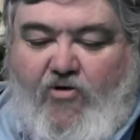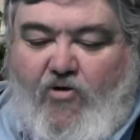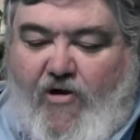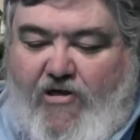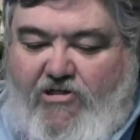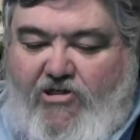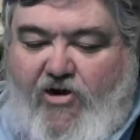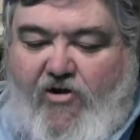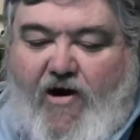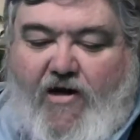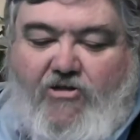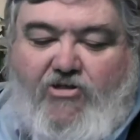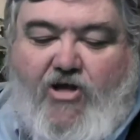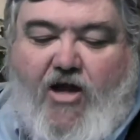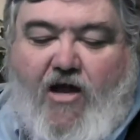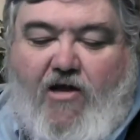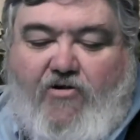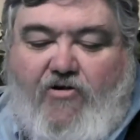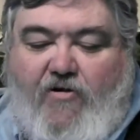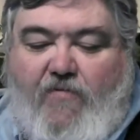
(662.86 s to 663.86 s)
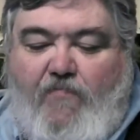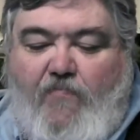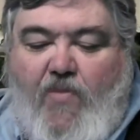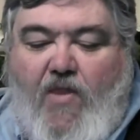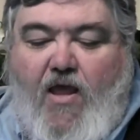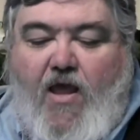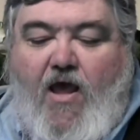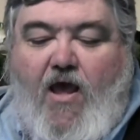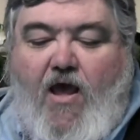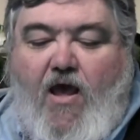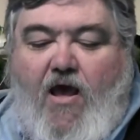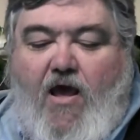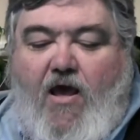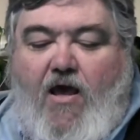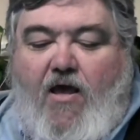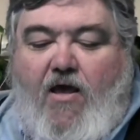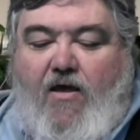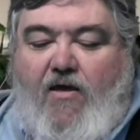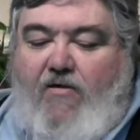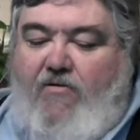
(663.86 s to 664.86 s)
Greasy Grace doctrine.
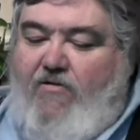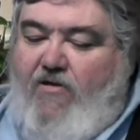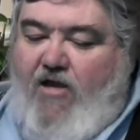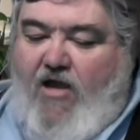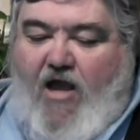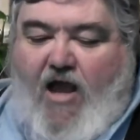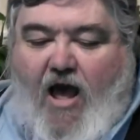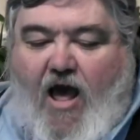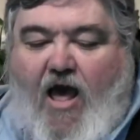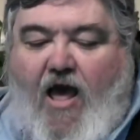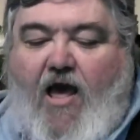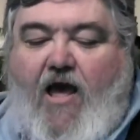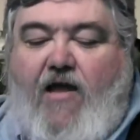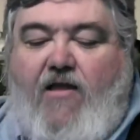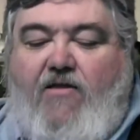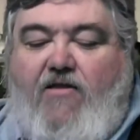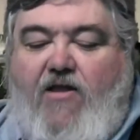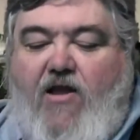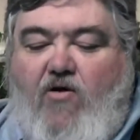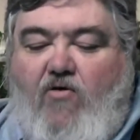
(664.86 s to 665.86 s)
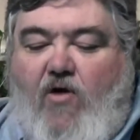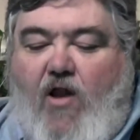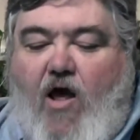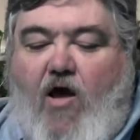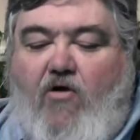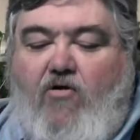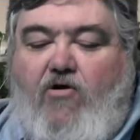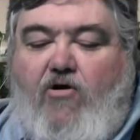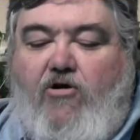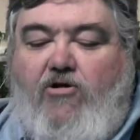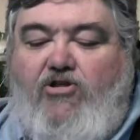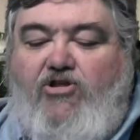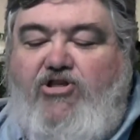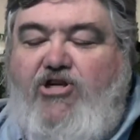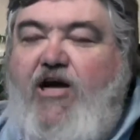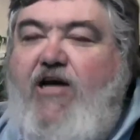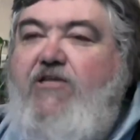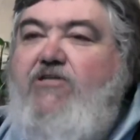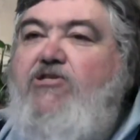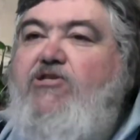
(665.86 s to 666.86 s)
God no longer
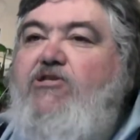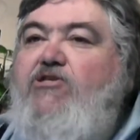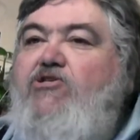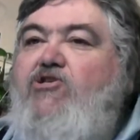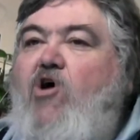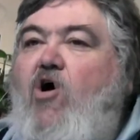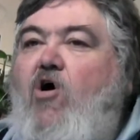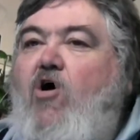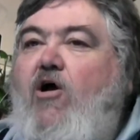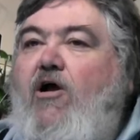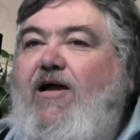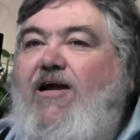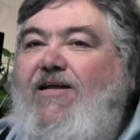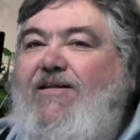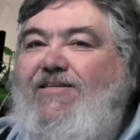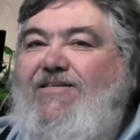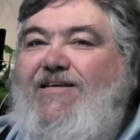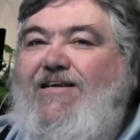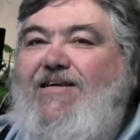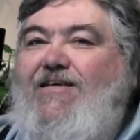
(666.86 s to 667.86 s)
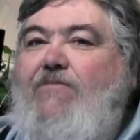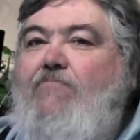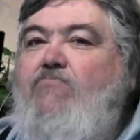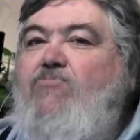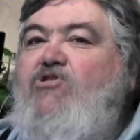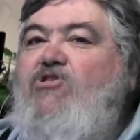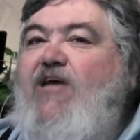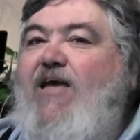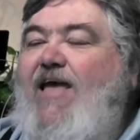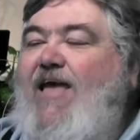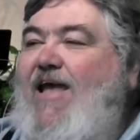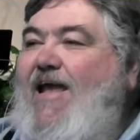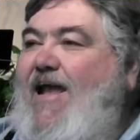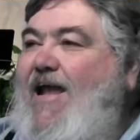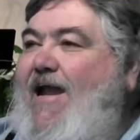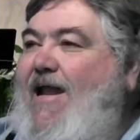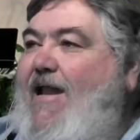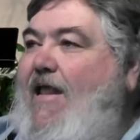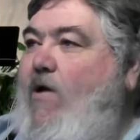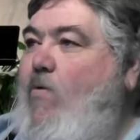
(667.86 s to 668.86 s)
judges or condemns
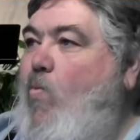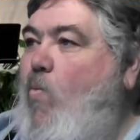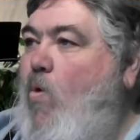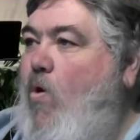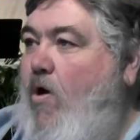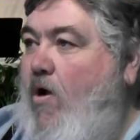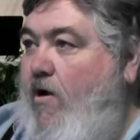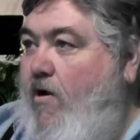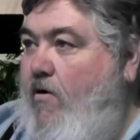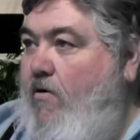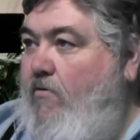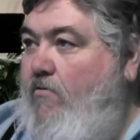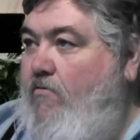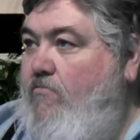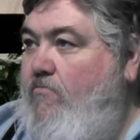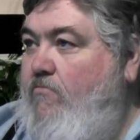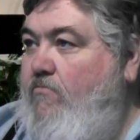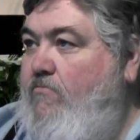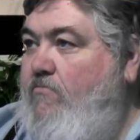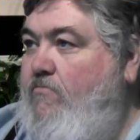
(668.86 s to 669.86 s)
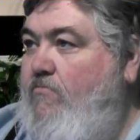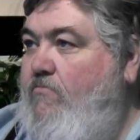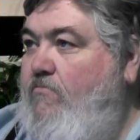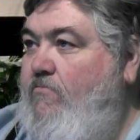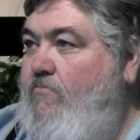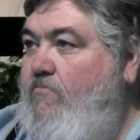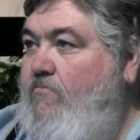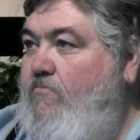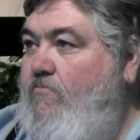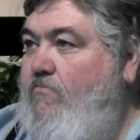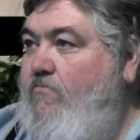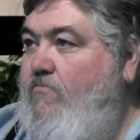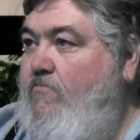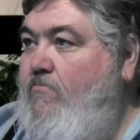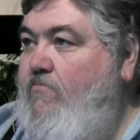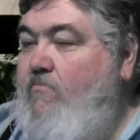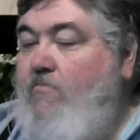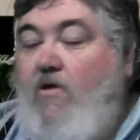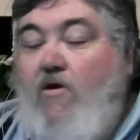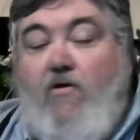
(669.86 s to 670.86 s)
anyone.
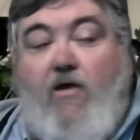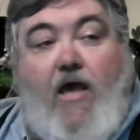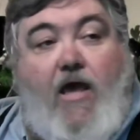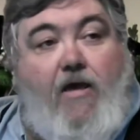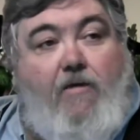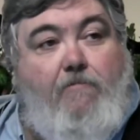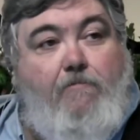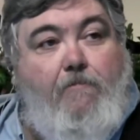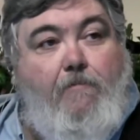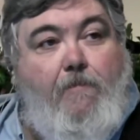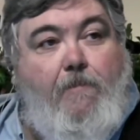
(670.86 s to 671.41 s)
Okay?